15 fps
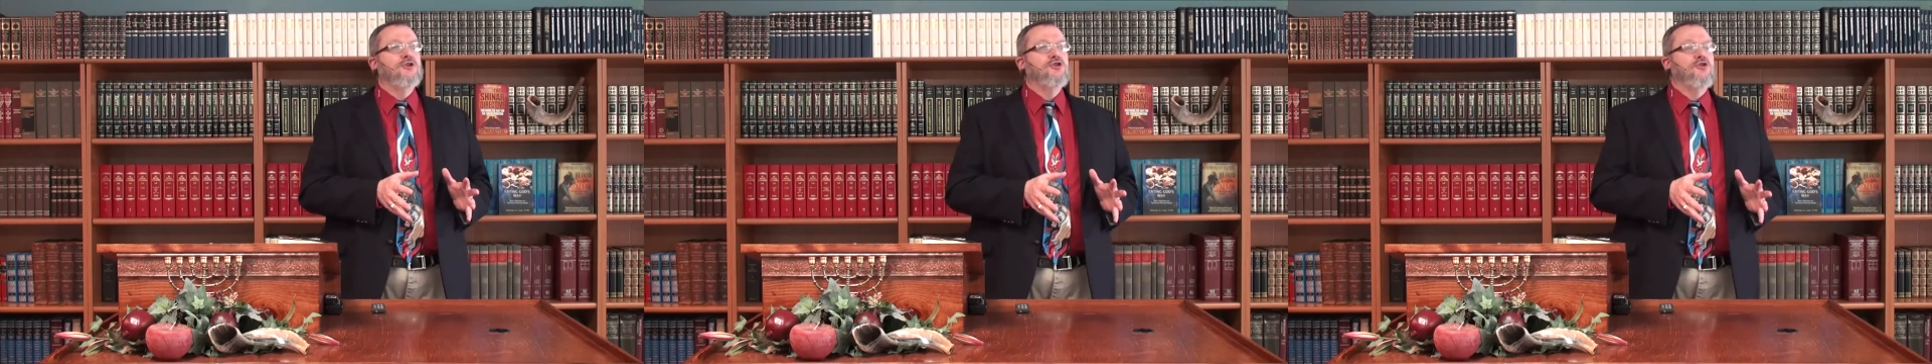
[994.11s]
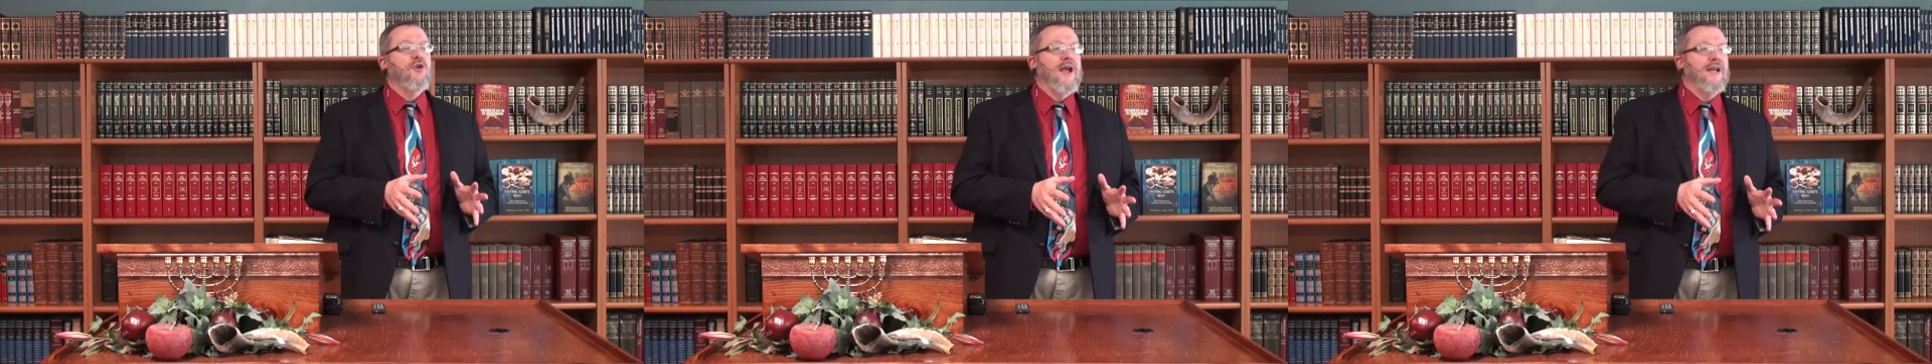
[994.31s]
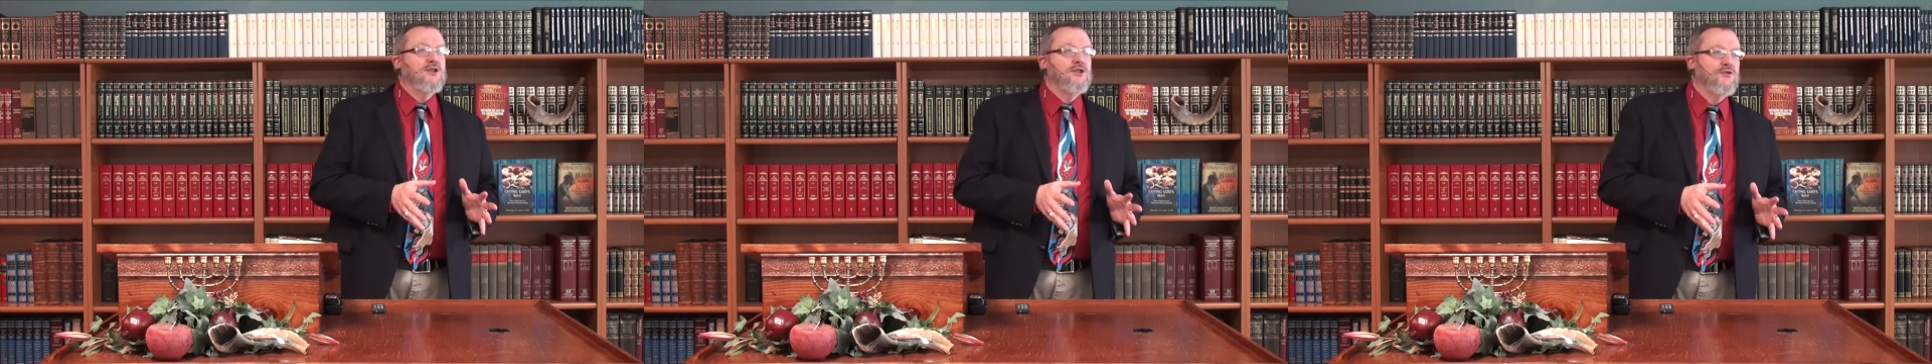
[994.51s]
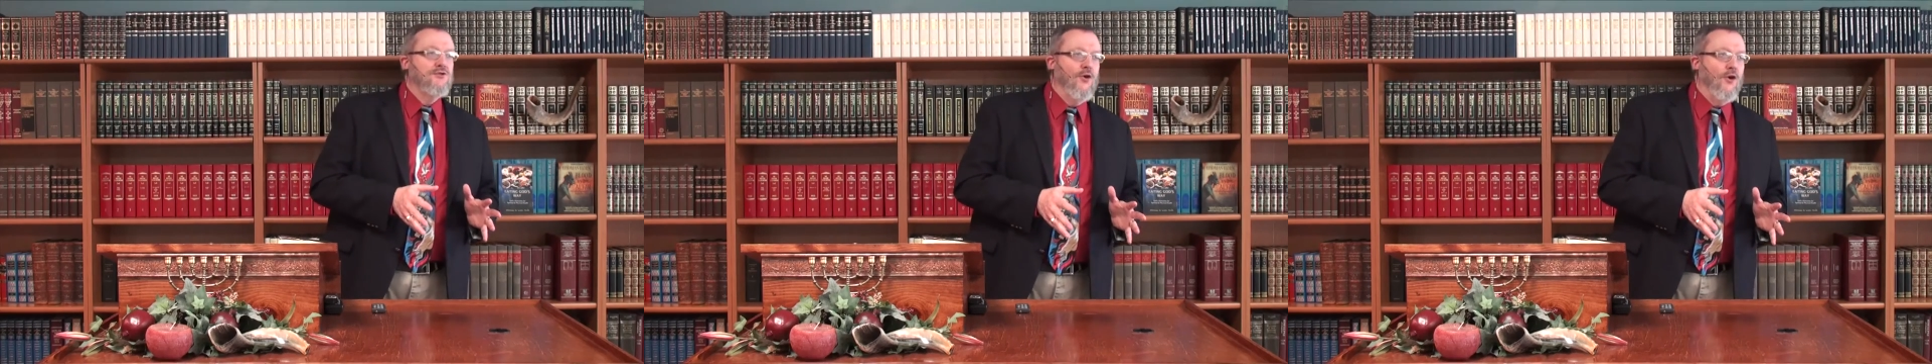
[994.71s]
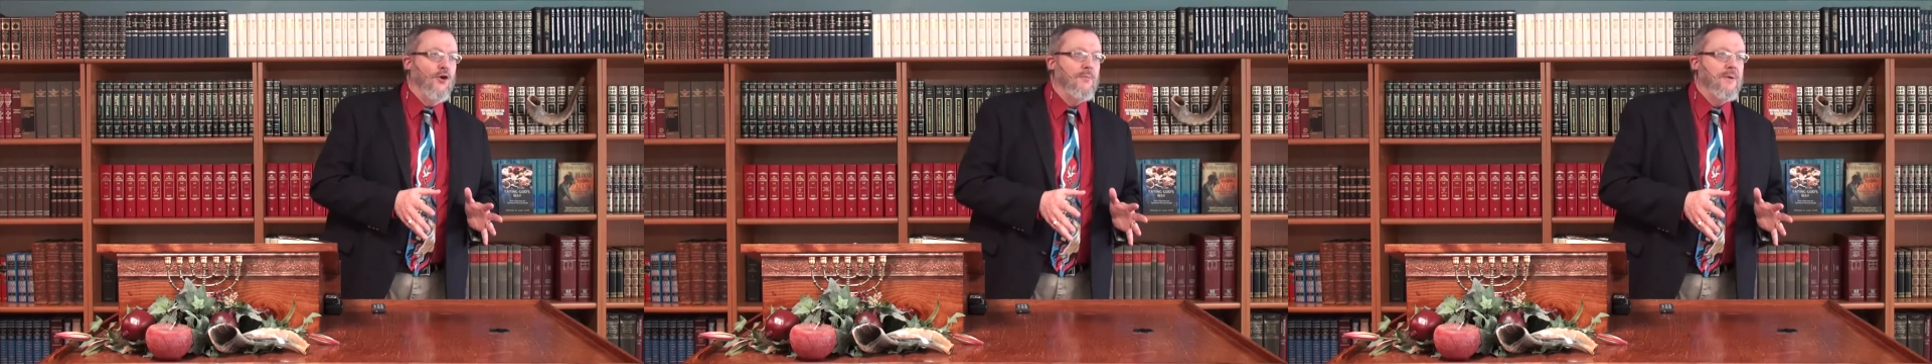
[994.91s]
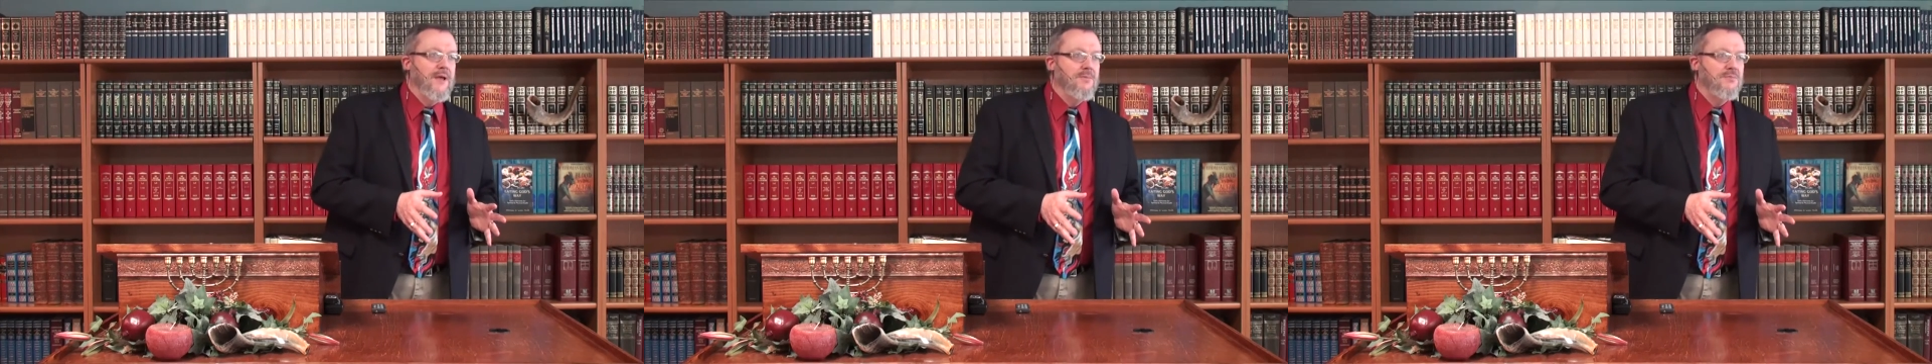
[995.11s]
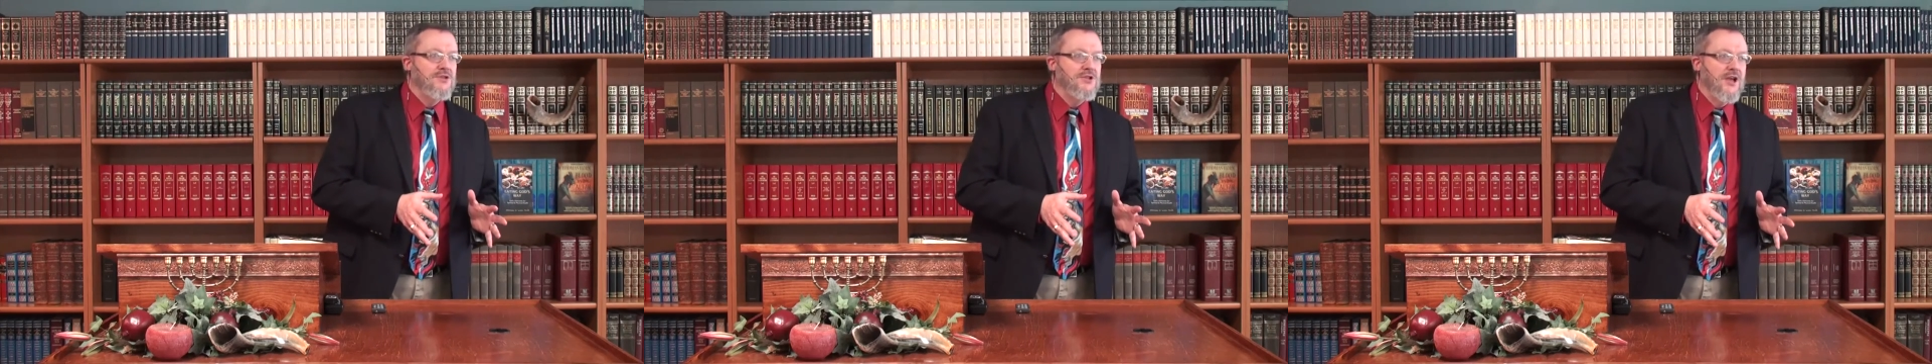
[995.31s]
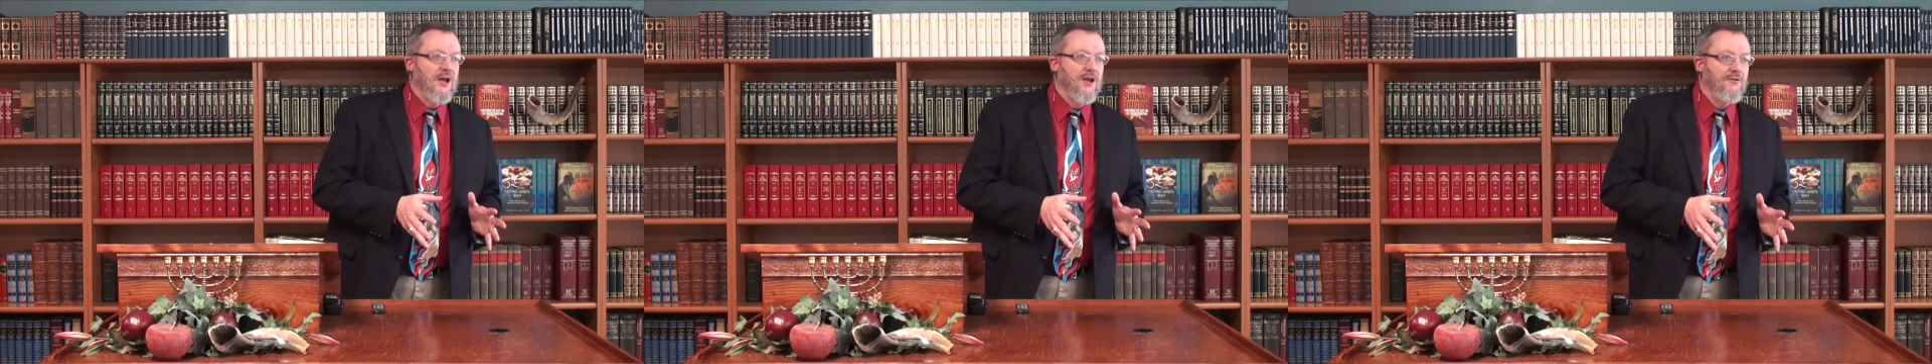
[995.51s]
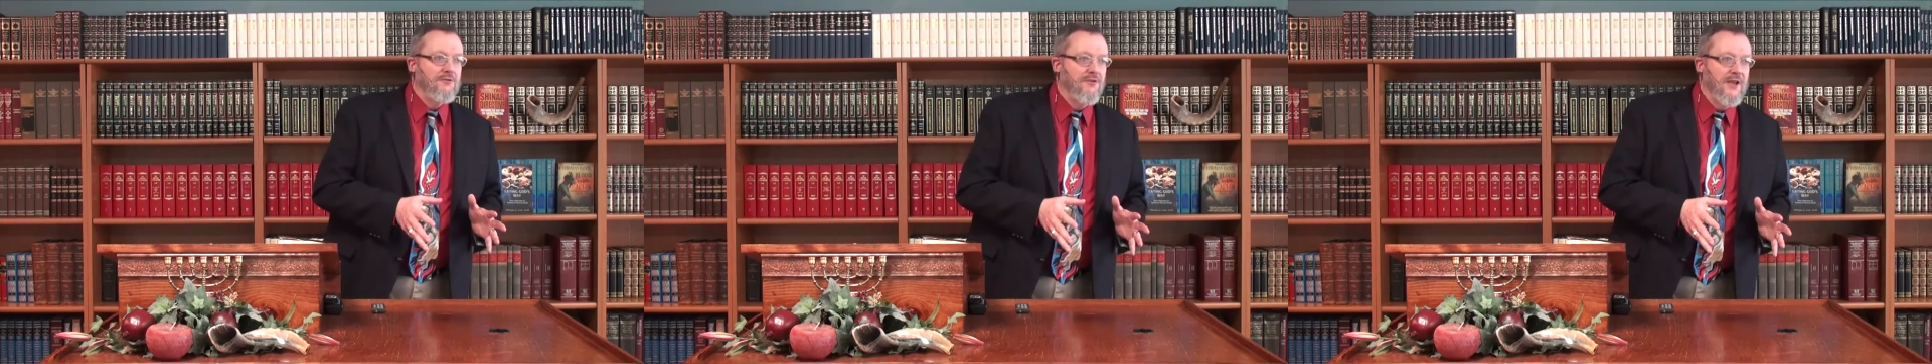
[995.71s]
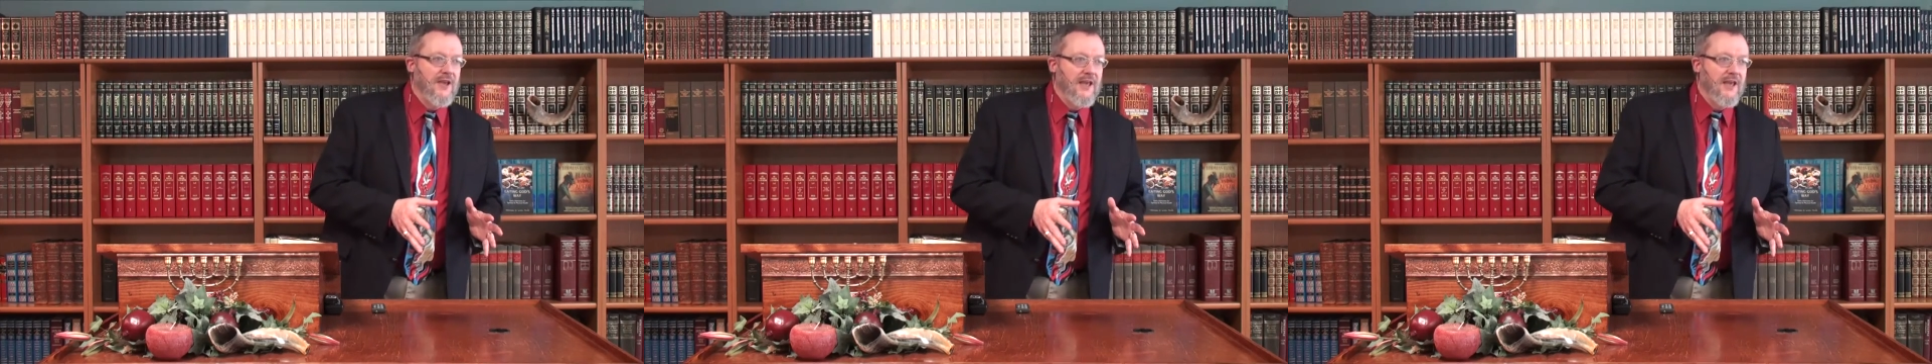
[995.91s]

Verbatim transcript: transform himself